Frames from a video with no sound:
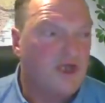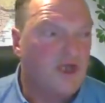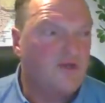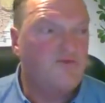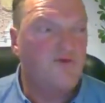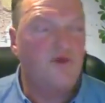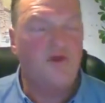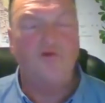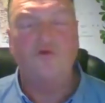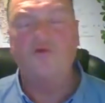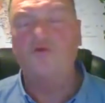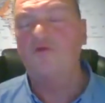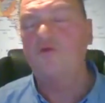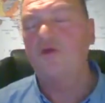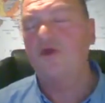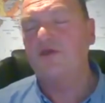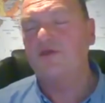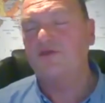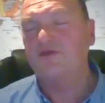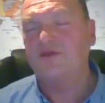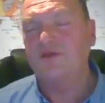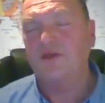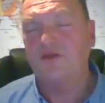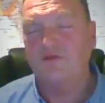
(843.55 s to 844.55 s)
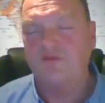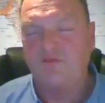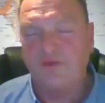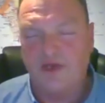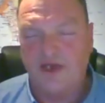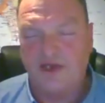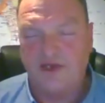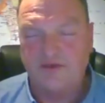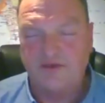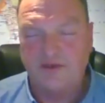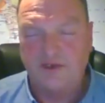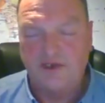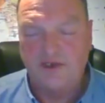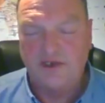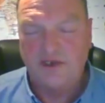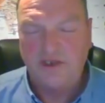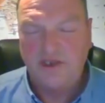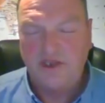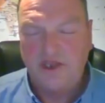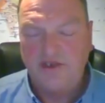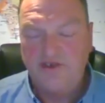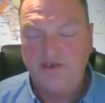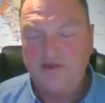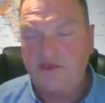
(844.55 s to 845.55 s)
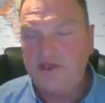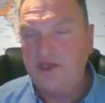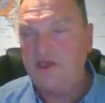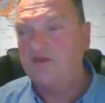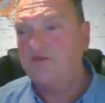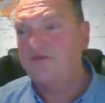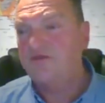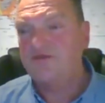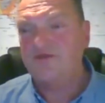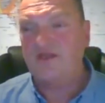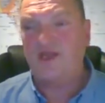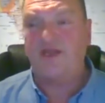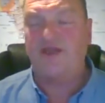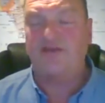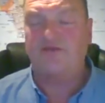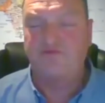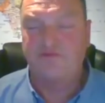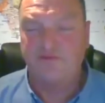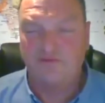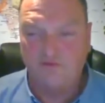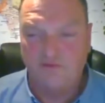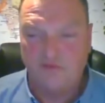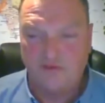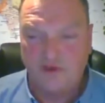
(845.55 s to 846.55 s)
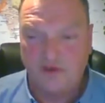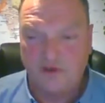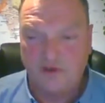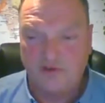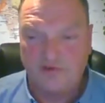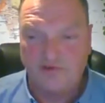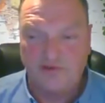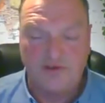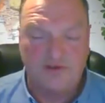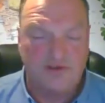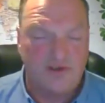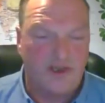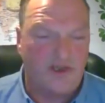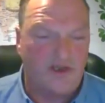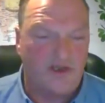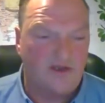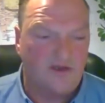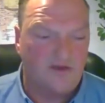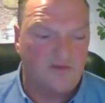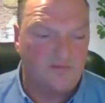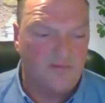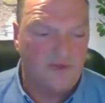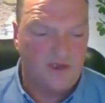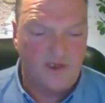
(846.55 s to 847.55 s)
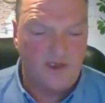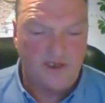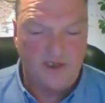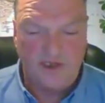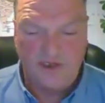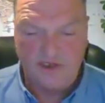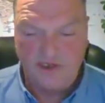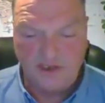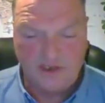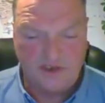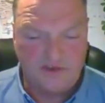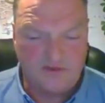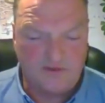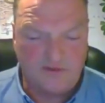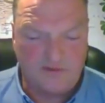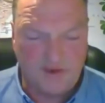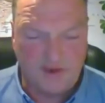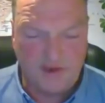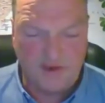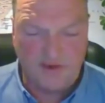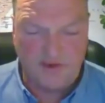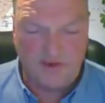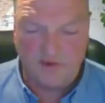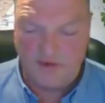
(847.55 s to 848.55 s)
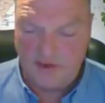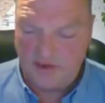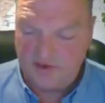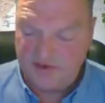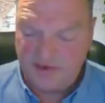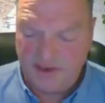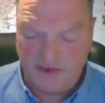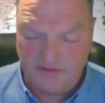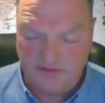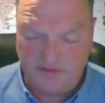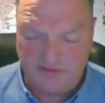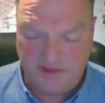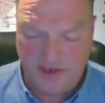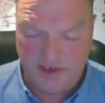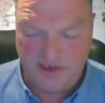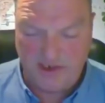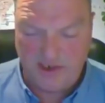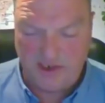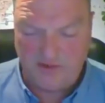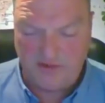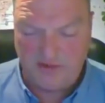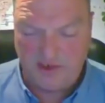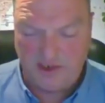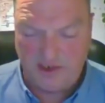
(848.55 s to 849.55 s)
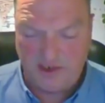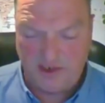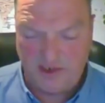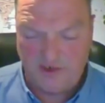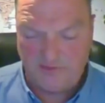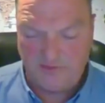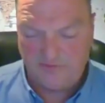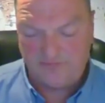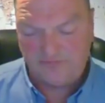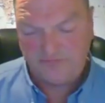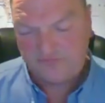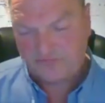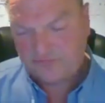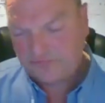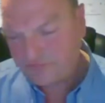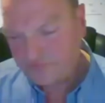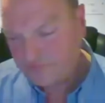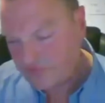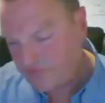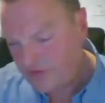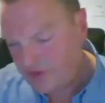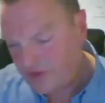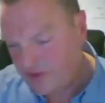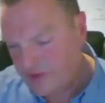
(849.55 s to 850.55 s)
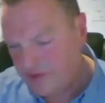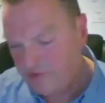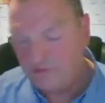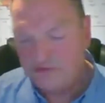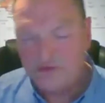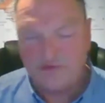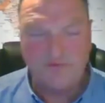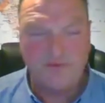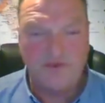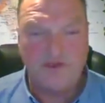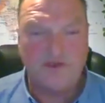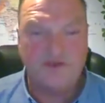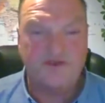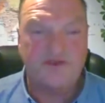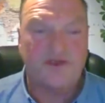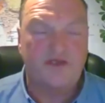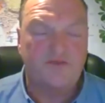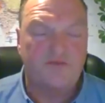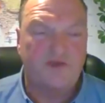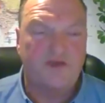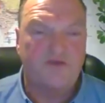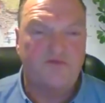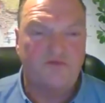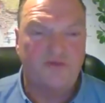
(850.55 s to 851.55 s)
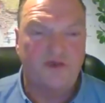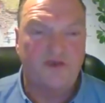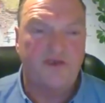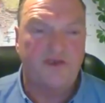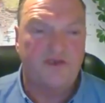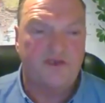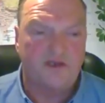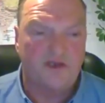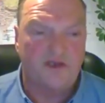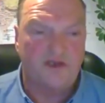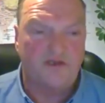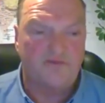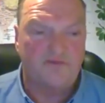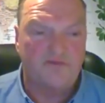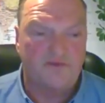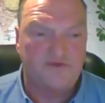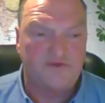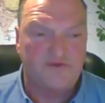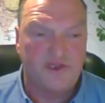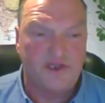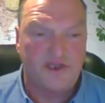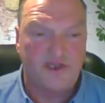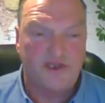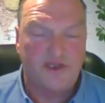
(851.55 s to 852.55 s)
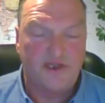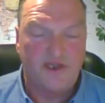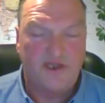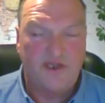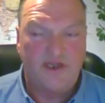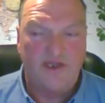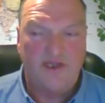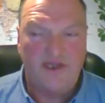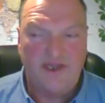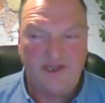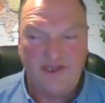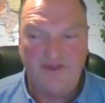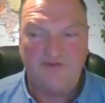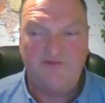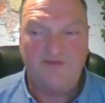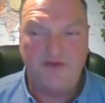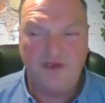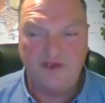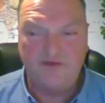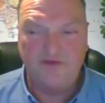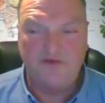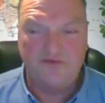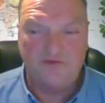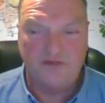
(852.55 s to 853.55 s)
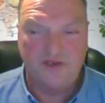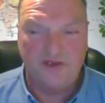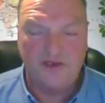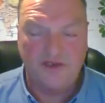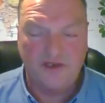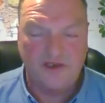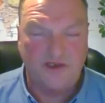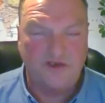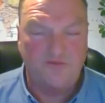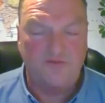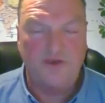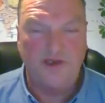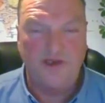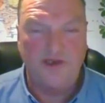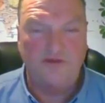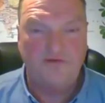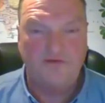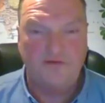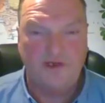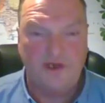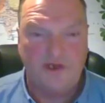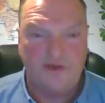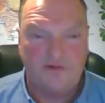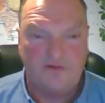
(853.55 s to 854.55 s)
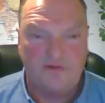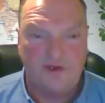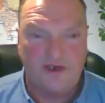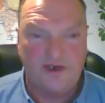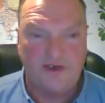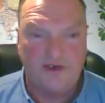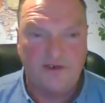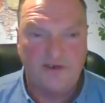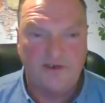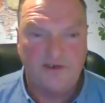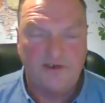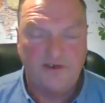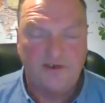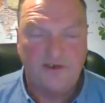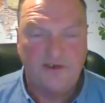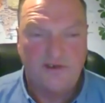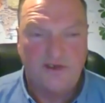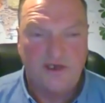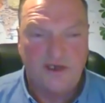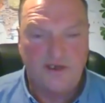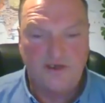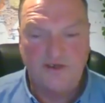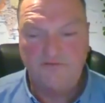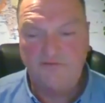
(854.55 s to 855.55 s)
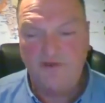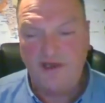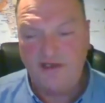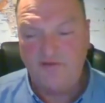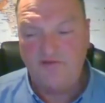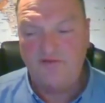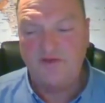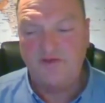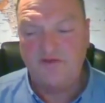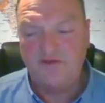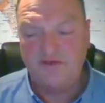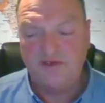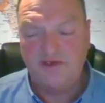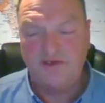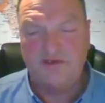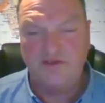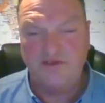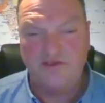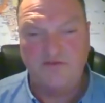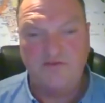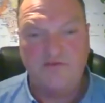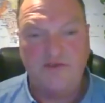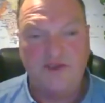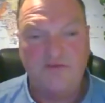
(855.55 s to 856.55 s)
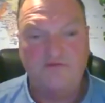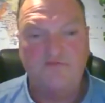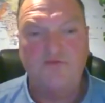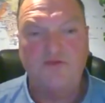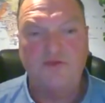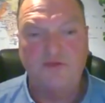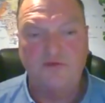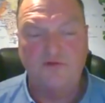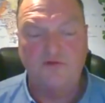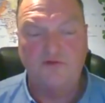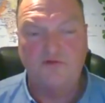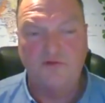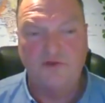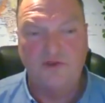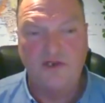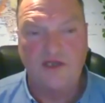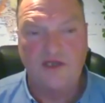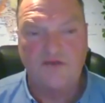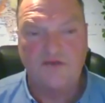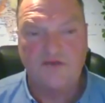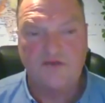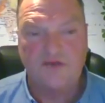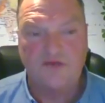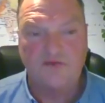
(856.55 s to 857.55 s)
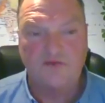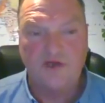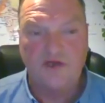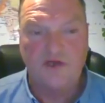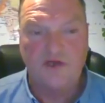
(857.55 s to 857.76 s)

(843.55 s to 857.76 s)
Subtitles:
it all gets so bad and you get sacked from work or you get home, instead of sitting there thinking, it was because I've been drinking that I've been sacked, have another drink and the pain will go away. And you've had this thing that you've lived with you all your life. So